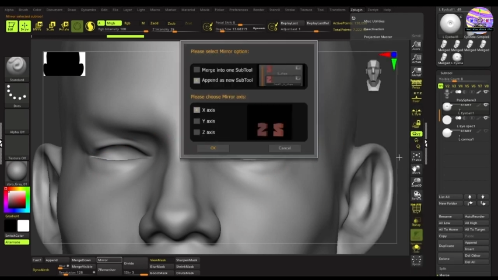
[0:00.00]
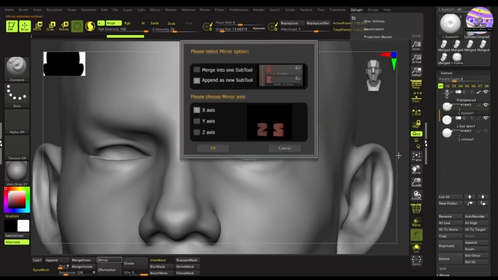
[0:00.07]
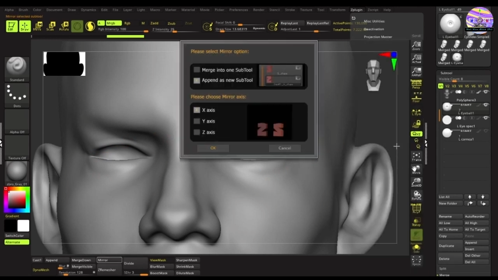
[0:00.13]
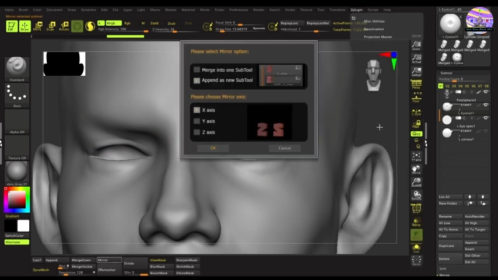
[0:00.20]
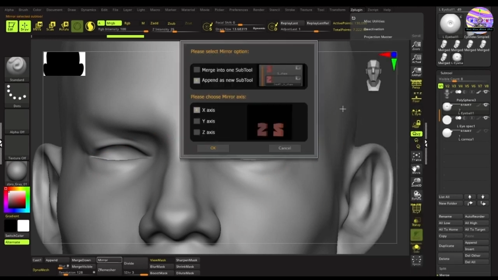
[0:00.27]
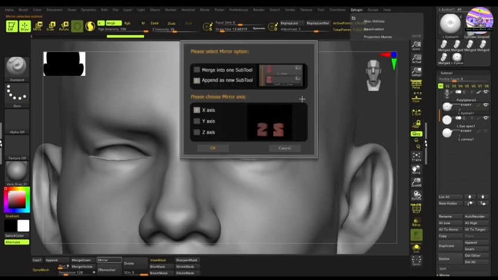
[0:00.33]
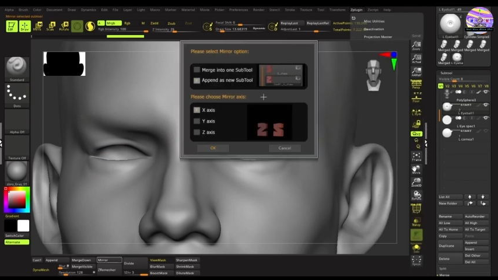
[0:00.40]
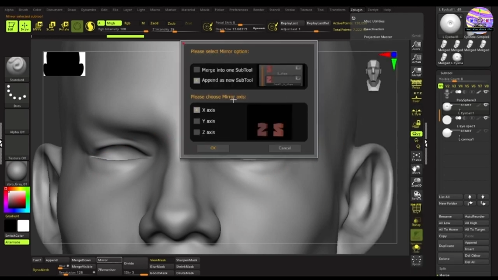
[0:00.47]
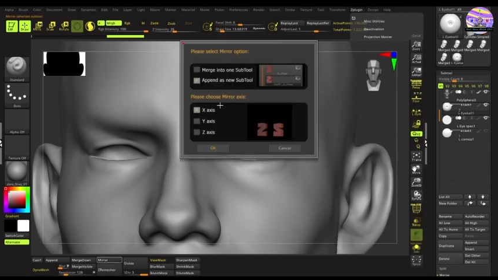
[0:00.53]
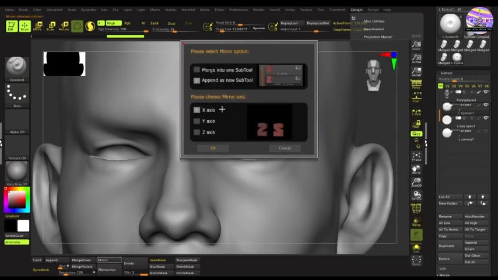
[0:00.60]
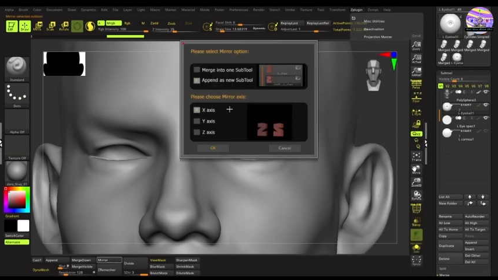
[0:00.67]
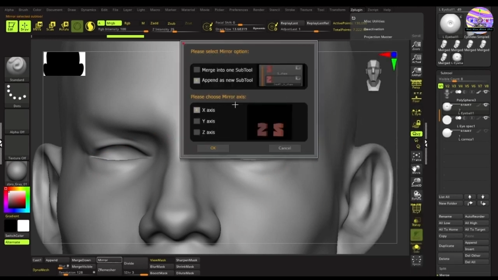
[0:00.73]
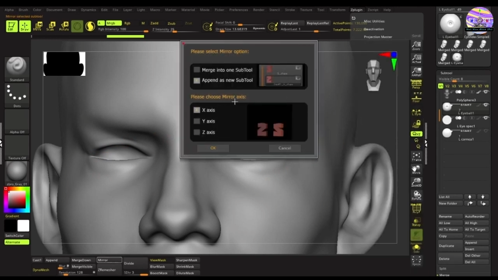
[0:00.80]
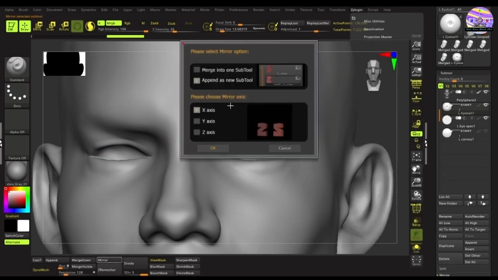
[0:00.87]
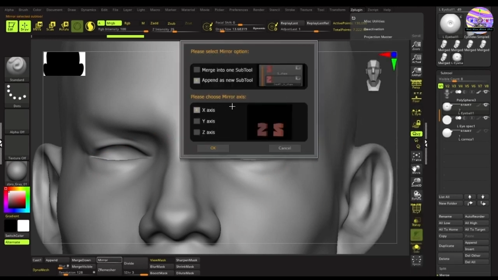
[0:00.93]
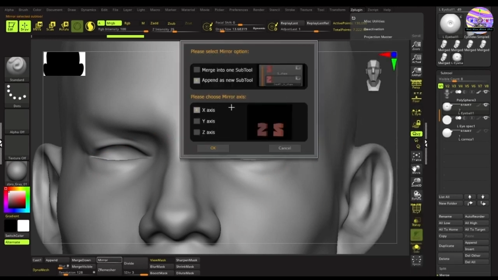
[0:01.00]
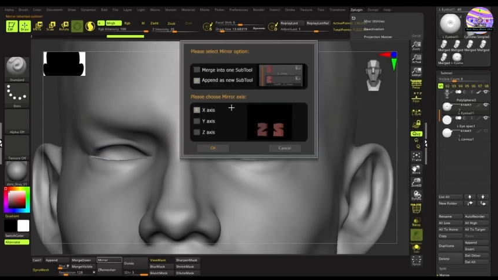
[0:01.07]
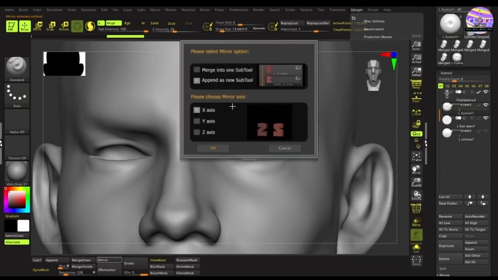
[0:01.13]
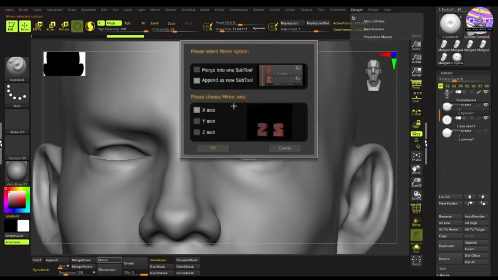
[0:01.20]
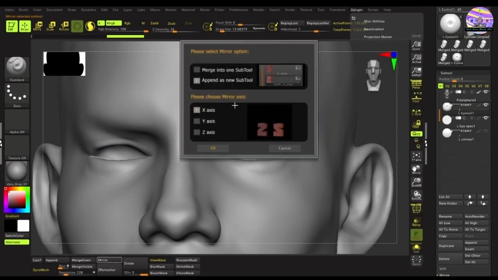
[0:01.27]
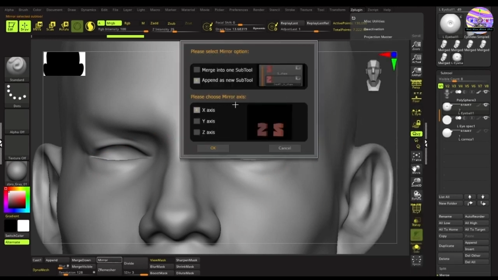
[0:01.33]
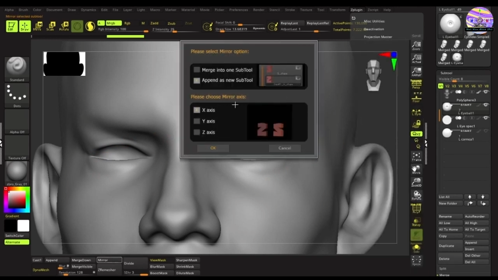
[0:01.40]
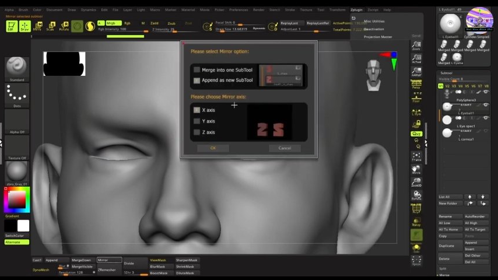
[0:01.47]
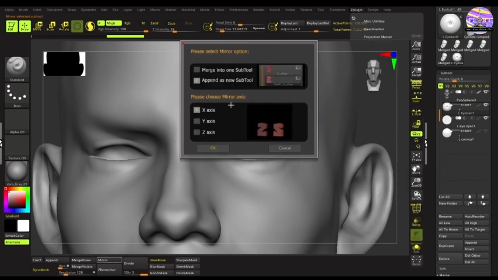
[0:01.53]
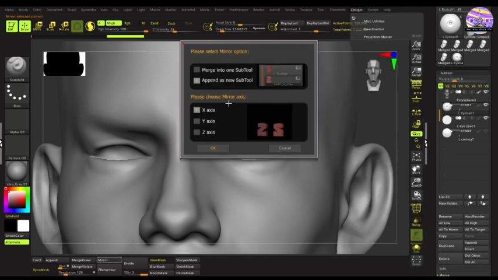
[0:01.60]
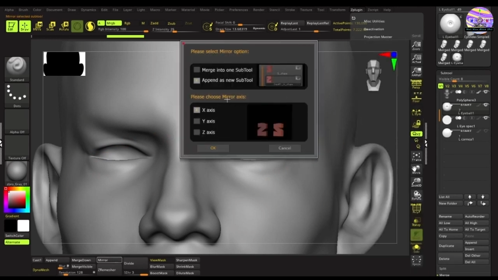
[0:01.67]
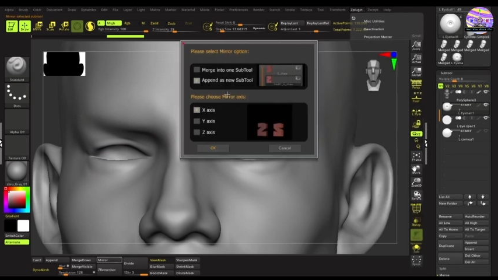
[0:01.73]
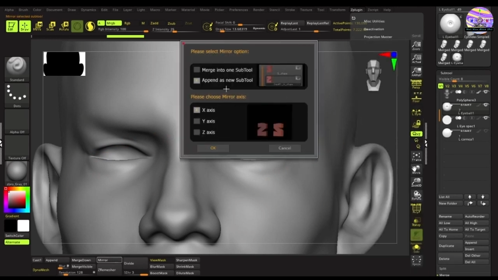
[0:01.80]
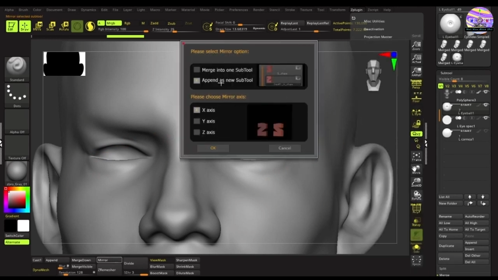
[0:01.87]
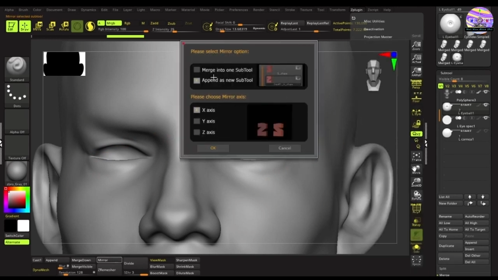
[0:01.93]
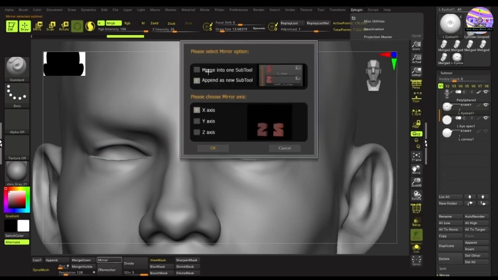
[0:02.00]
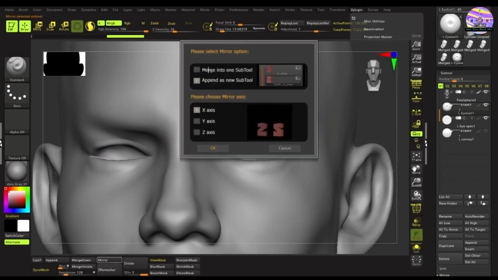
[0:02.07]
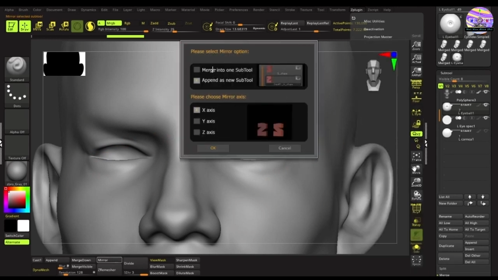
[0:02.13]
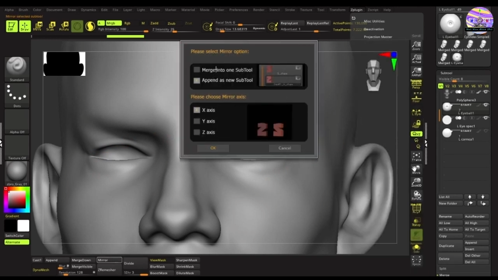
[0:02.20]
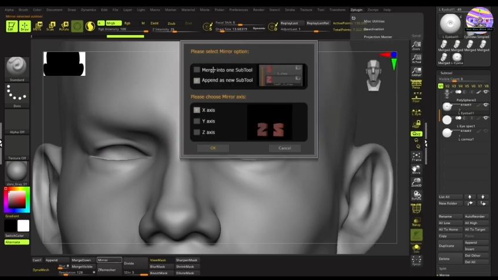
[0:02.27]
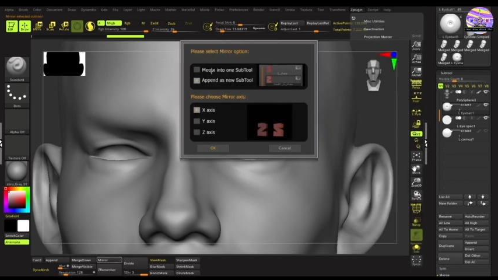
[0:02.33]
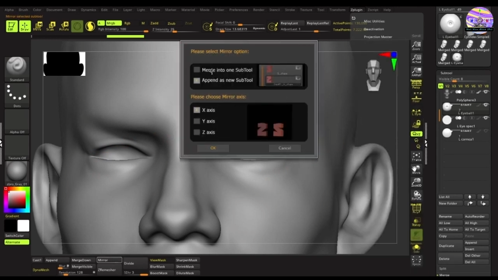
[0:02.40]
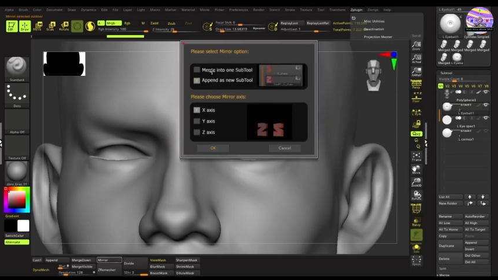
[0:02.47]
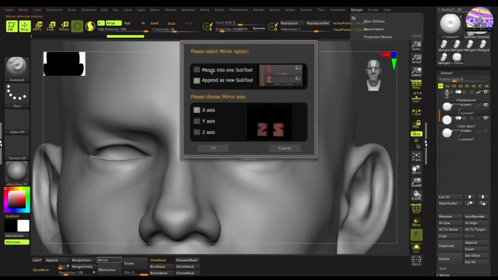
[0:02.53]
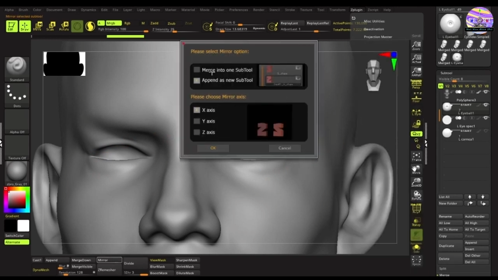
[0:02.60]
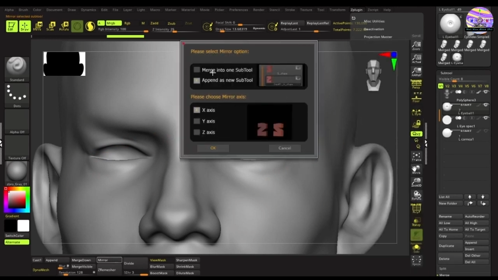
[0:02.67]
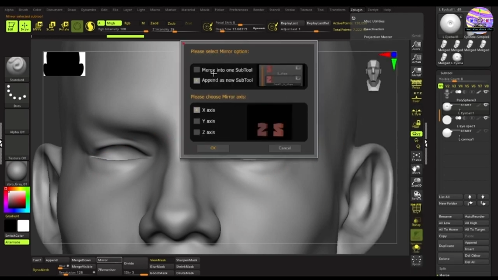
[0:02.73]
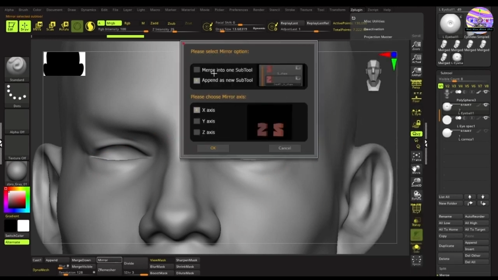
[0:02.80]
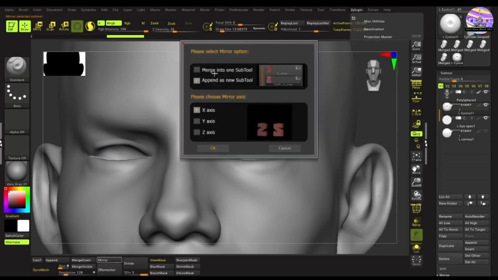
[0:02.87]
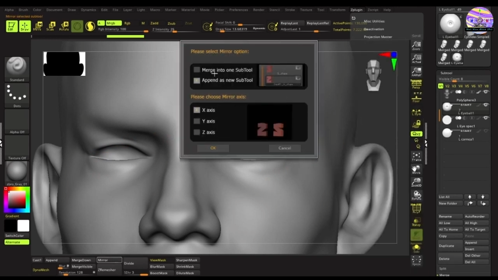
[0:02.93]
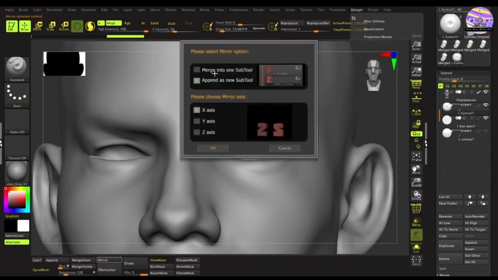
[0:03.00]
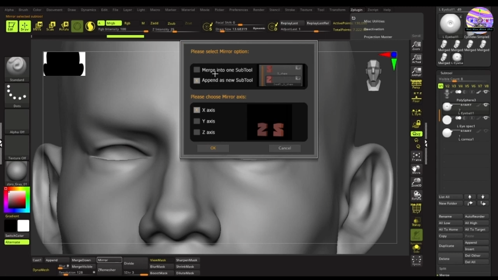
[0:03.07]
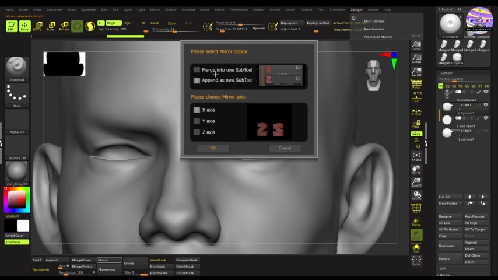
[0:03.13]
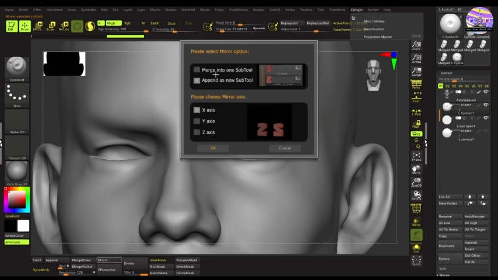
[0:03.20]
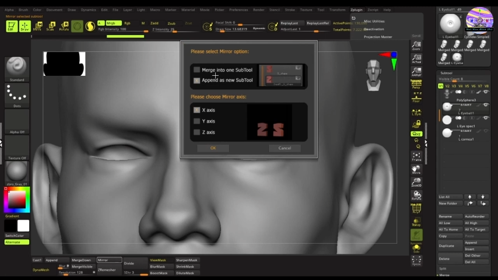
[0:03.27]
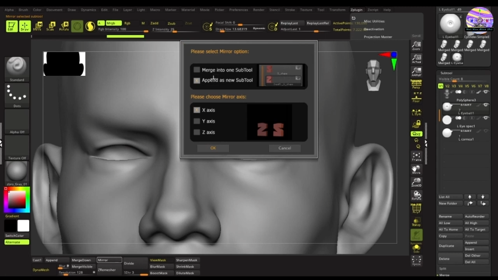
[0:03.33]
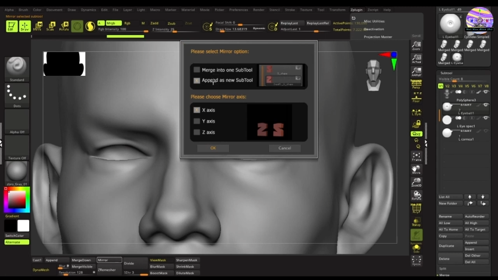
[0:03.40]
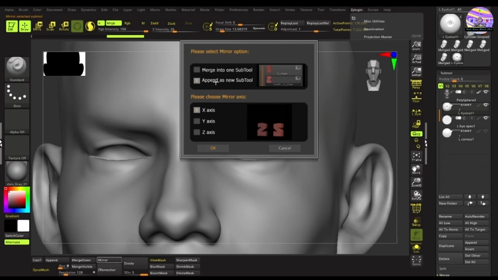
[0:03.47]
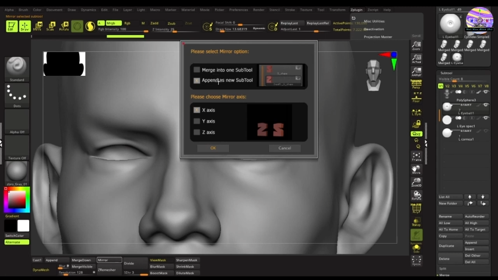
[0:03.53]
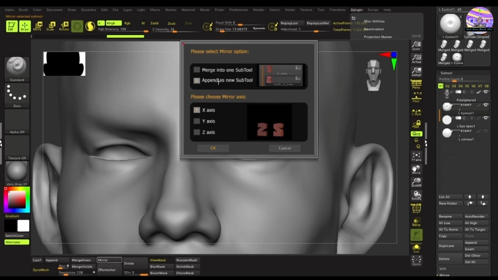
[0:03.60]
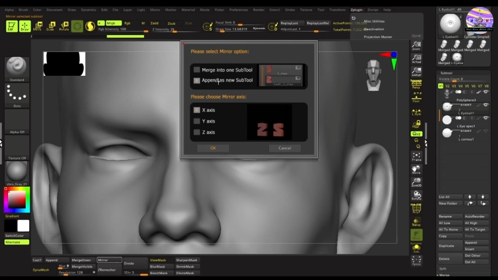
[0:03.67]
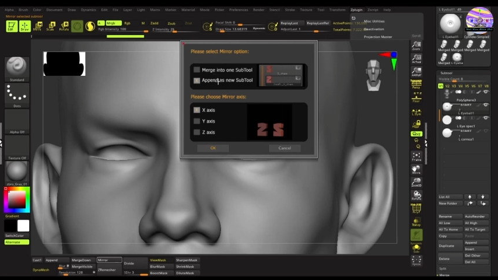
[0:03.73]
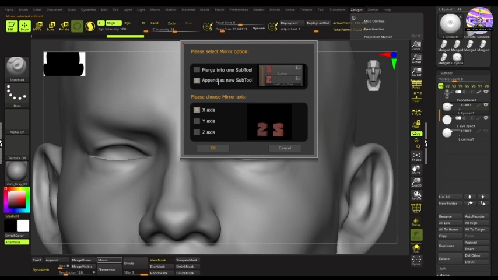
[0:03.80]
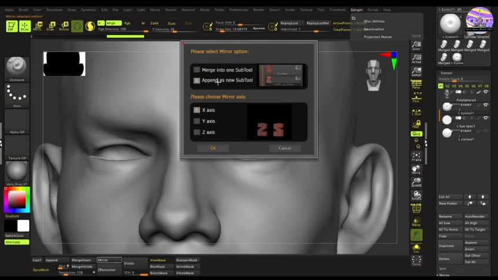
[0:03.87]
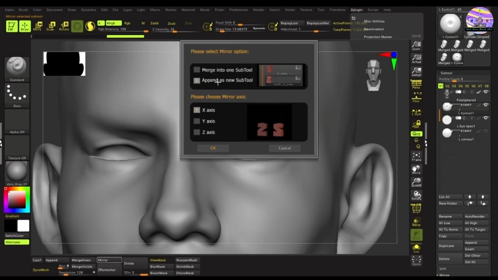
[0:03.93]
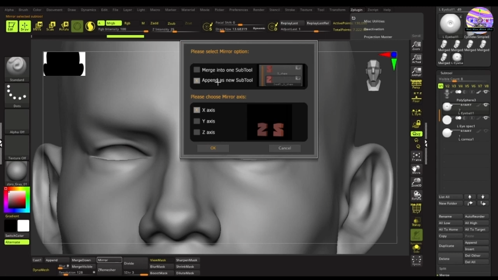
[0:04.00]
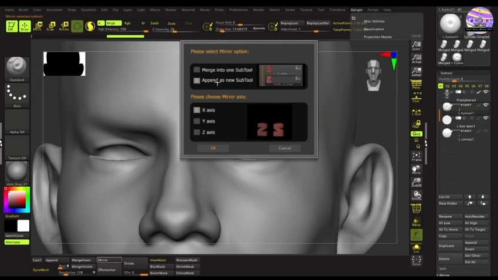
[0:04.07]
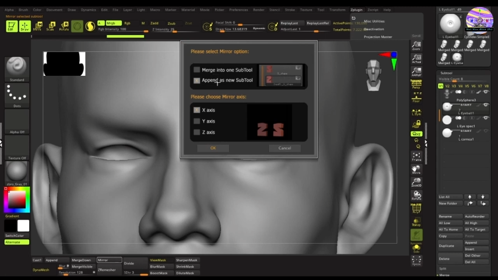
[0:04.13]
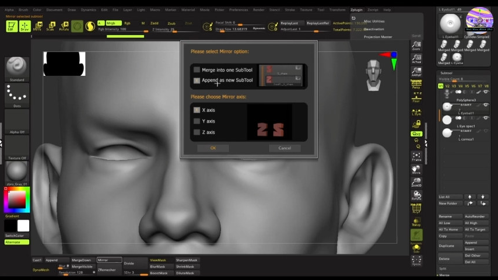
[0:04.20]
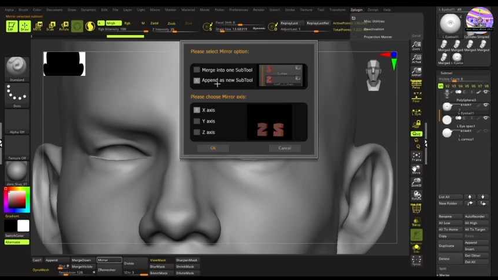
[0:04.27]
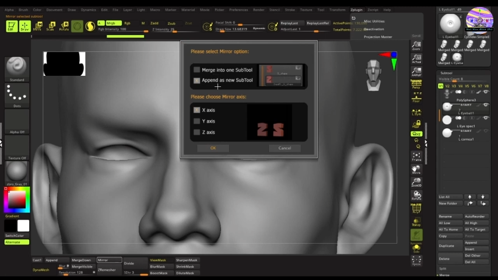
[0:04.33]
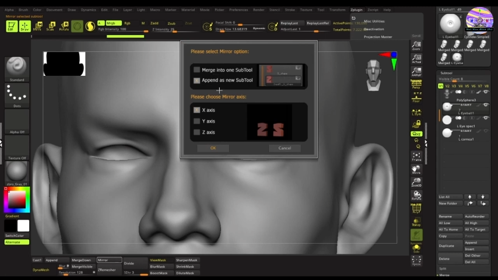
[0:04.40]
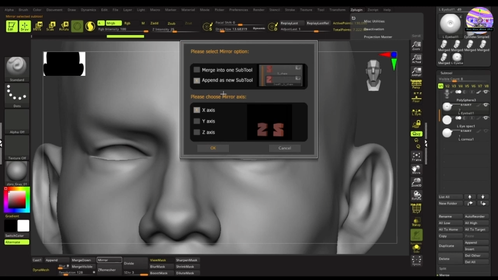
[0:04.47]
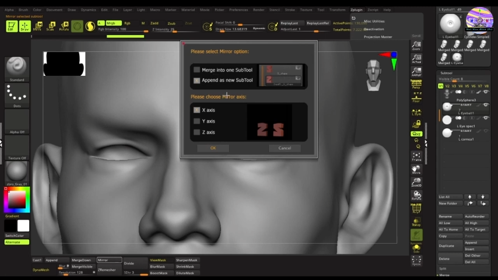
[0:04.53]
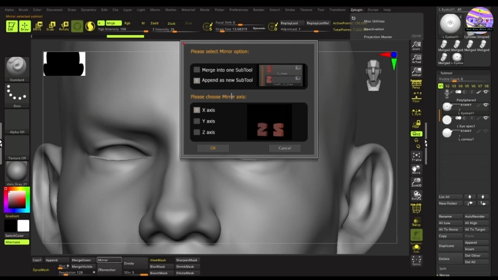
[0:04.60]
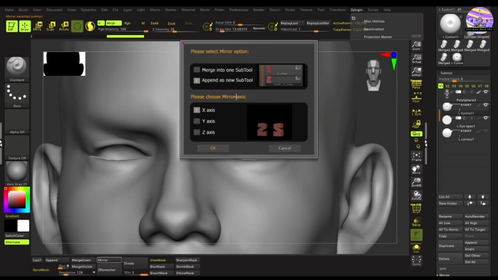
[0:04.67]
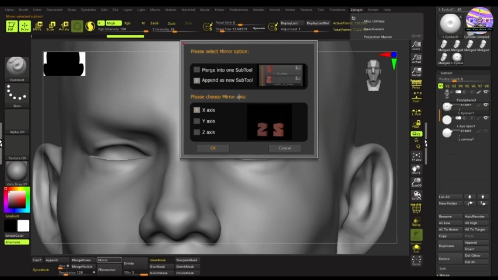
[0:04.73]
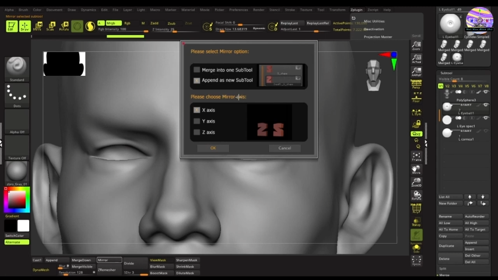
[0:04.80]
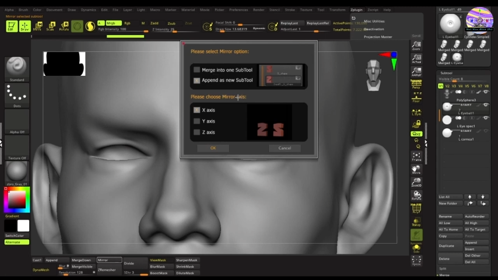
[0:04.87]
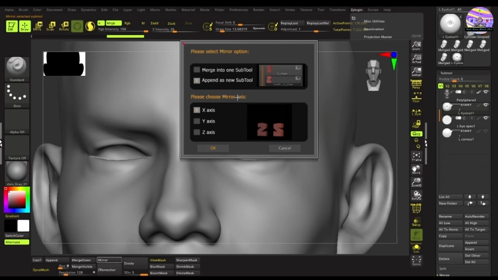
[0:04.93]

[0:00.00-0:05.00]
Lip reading: [unreadable: no face in view]